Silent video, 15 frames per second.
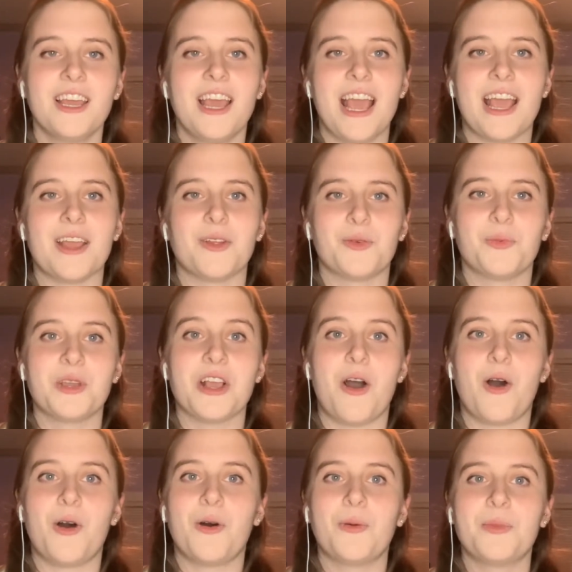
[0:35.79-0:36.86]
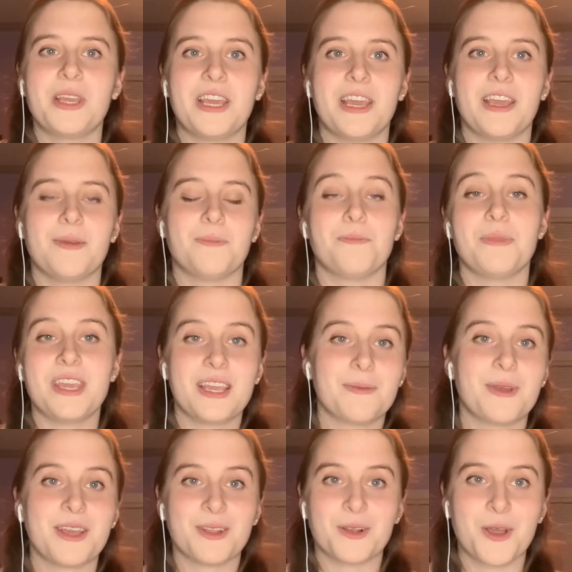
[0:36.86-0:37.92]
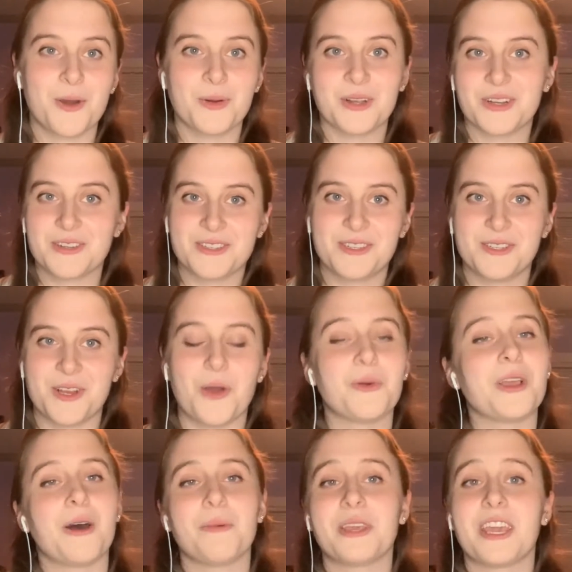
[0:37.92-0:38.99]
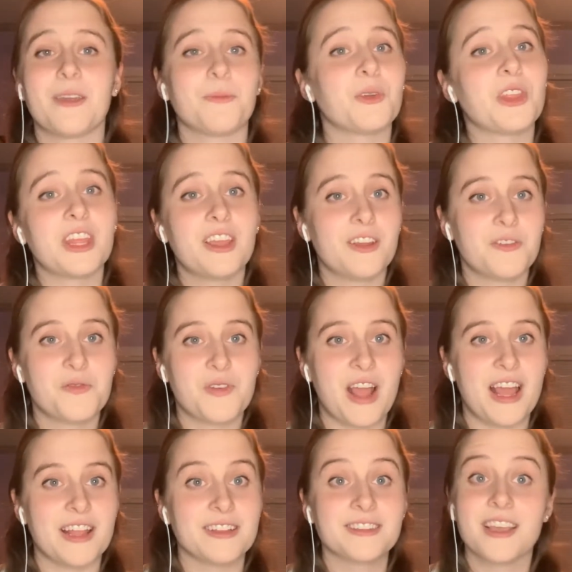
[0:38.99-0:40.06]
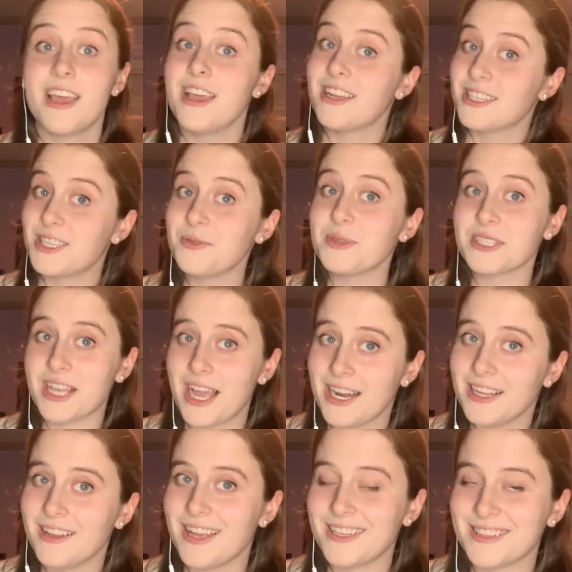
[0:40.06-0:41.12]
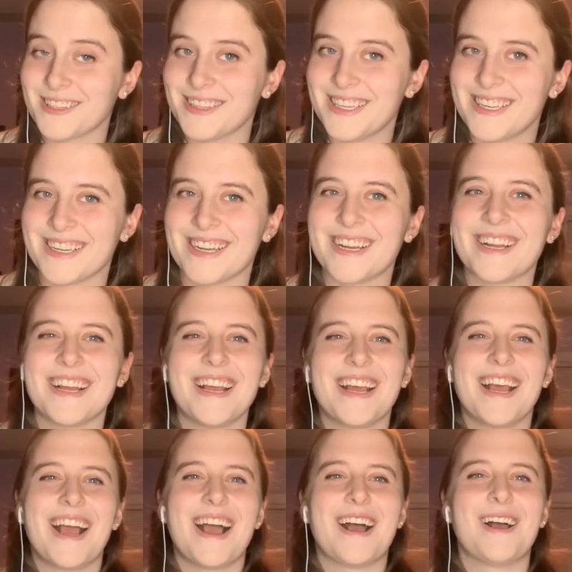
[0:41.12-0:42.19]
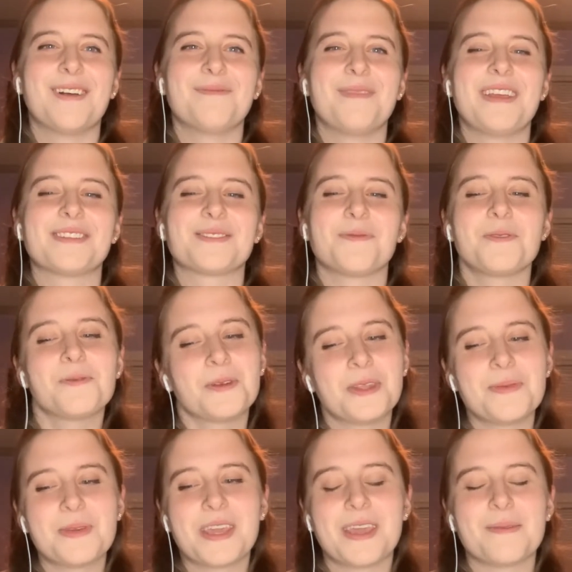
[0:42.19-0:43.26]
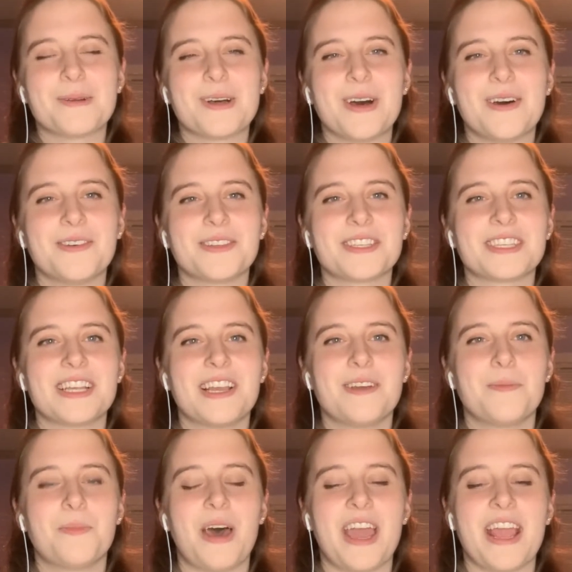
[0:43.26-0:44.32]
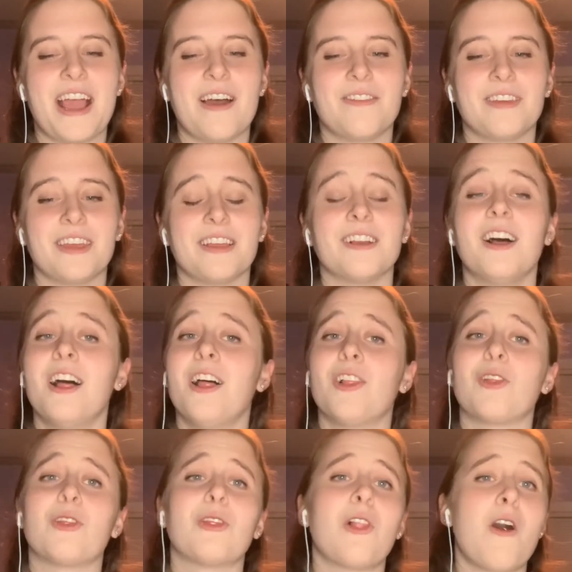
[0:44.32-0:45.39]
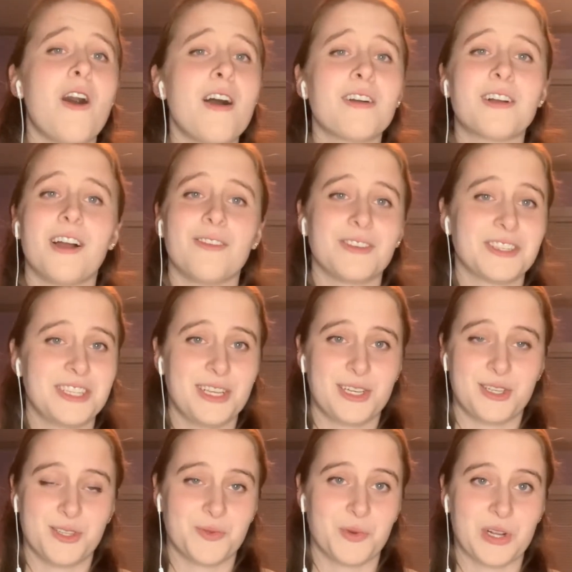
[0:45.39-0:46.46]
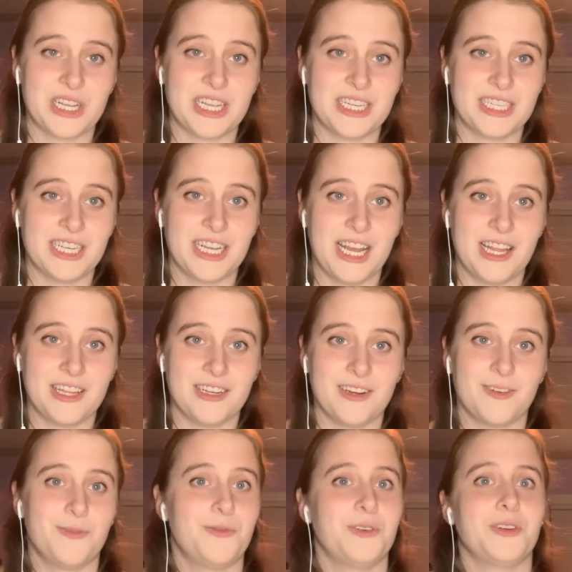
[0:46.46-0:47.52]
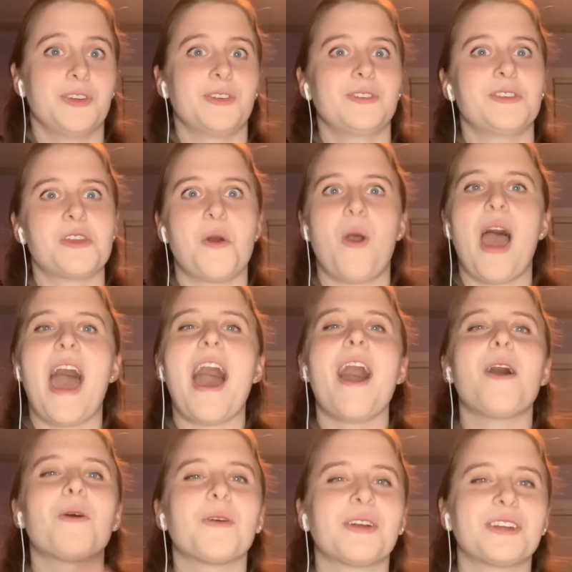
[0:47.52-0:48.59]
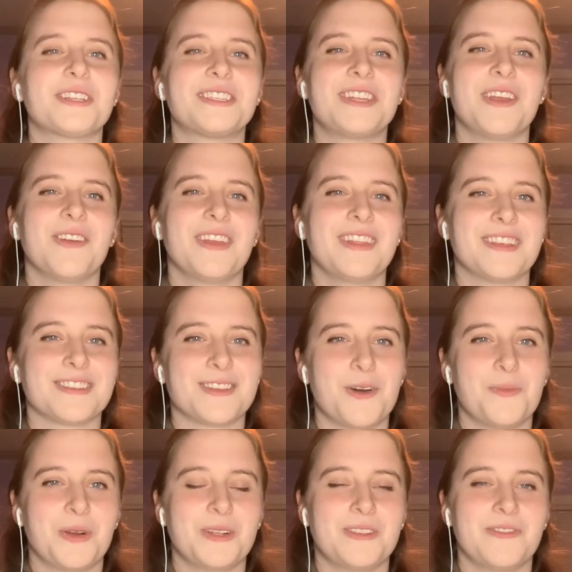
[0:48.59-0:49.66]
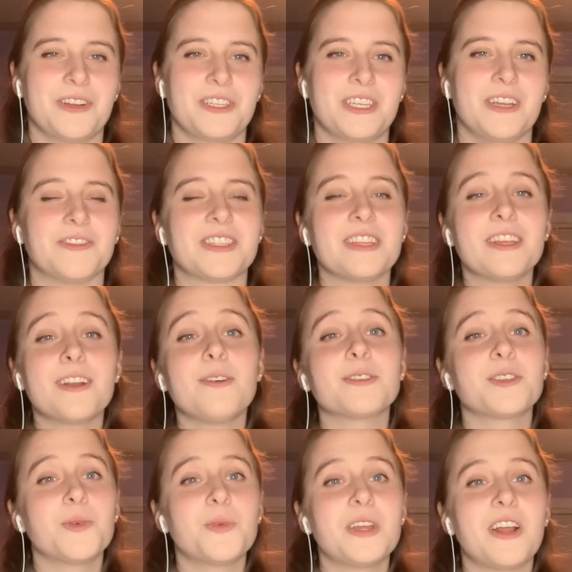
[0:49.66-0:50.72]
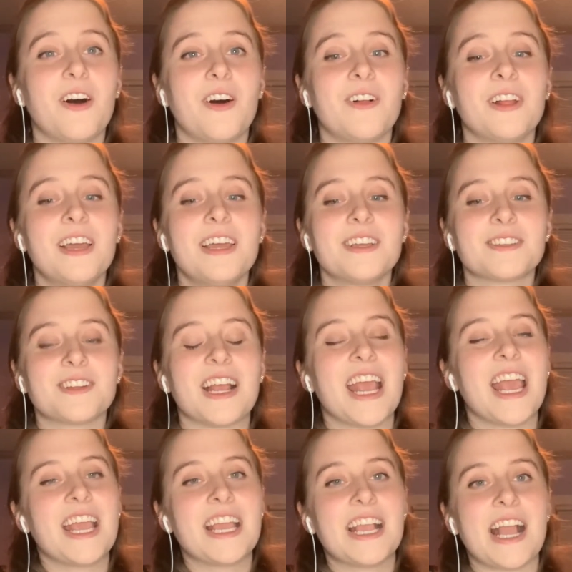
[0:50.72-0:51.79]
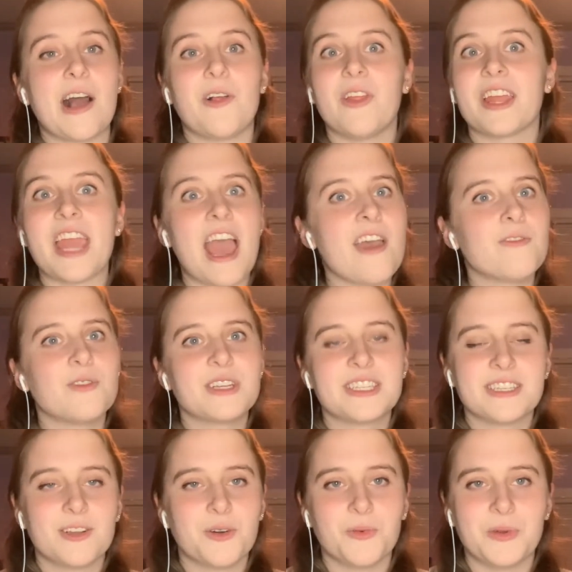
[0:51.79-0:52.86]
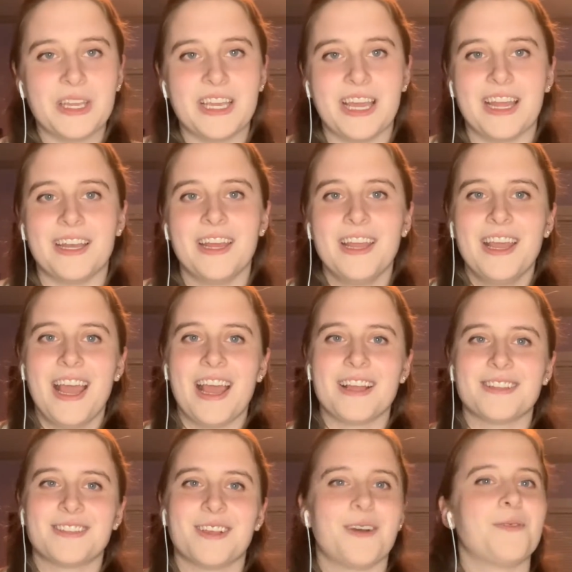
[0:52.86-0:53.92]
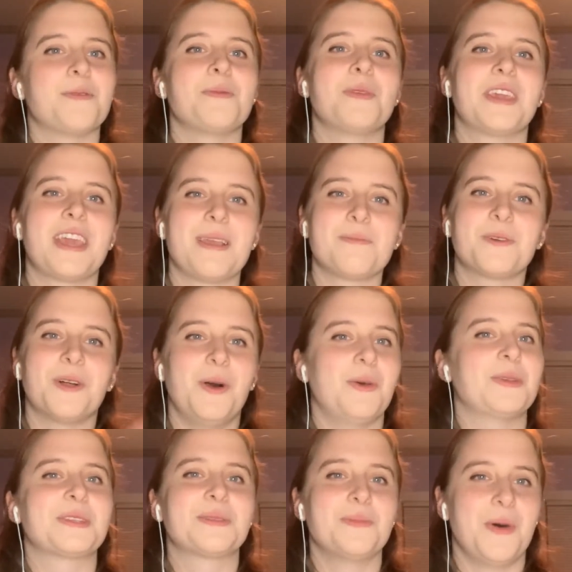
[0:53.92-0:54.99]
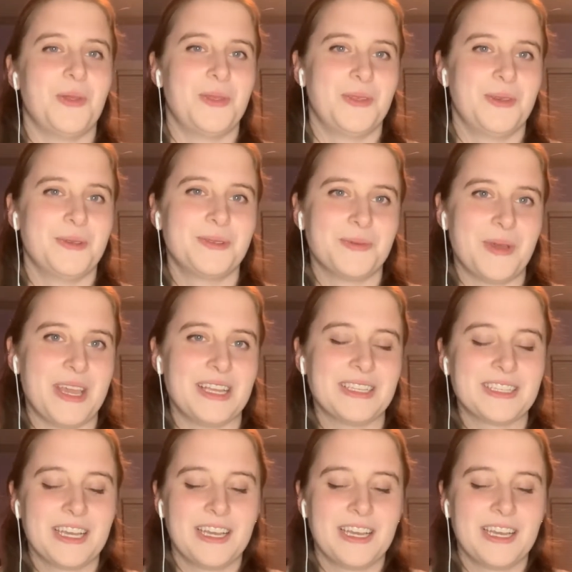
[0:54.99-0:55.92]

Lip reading: And we all became, me and my other coworkers and Joe, we all became really good friends. She was kind of like the leader, and so we really became close by having long conversations working together for hours during the slow parts of our shift, and then also we'd all start hanging out like every single weekend, and so we became close both of those ways.